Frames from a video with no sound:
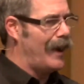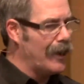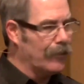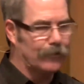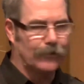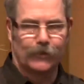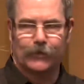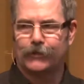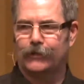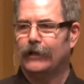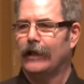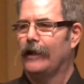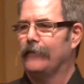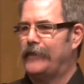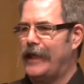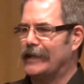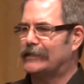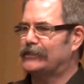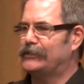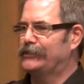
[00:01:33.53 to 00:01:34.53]
error.
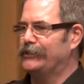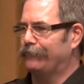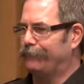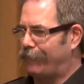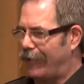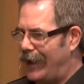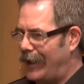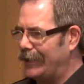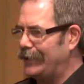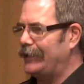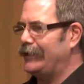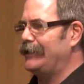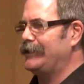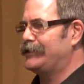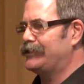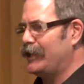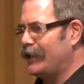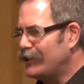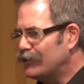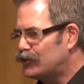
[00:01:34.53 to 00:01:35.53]
That's divine
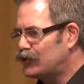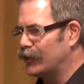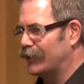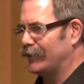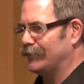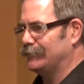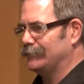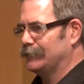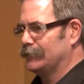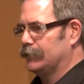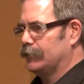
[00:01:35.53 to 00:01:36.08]
intention.